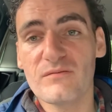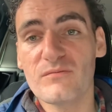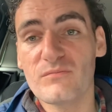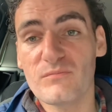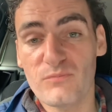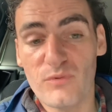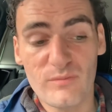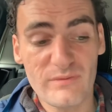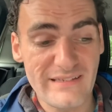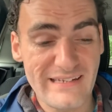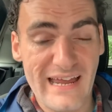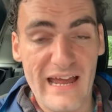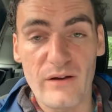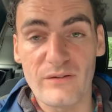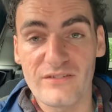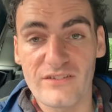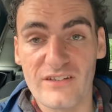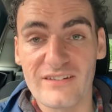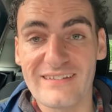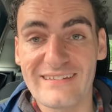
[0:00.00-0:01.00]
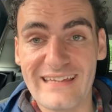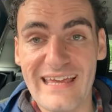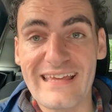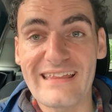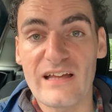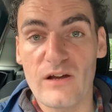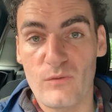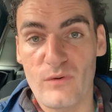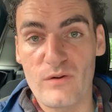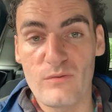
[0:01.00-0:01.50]
probably now it's going to stay
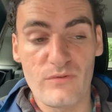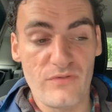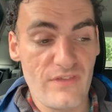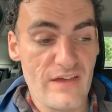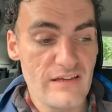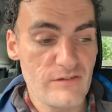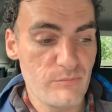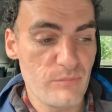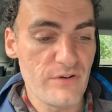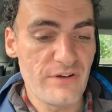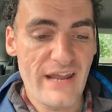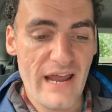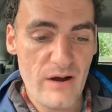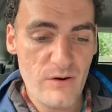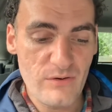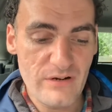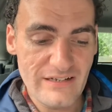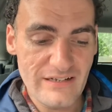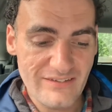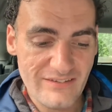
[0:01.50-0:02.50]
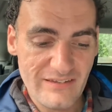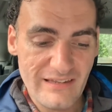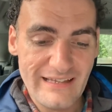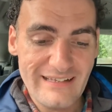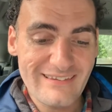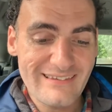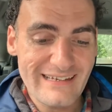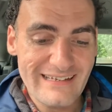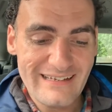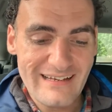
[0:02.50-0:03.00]
that way with this, but now it's
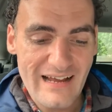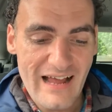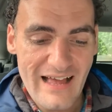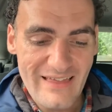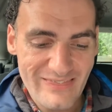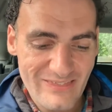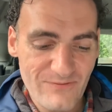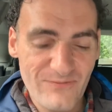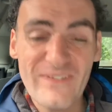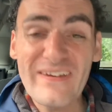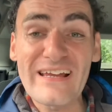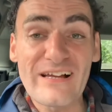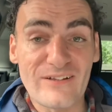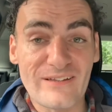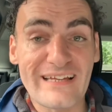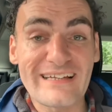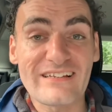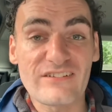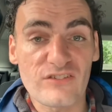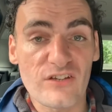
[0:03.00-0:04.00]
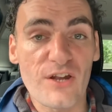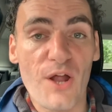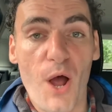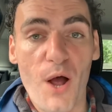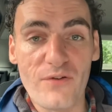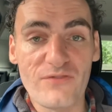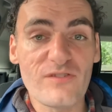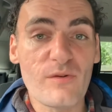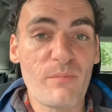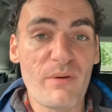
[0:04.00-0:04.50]
like I feel like it's going to
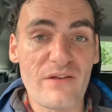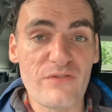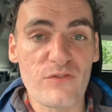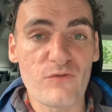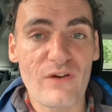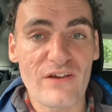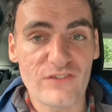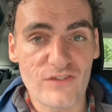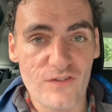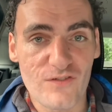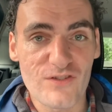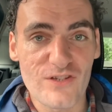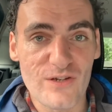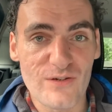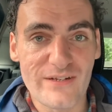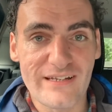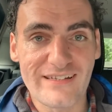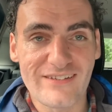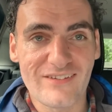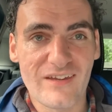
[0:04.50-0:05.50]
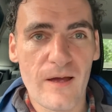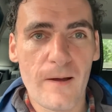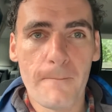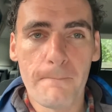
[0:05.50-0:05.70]
underpin the rest of the units,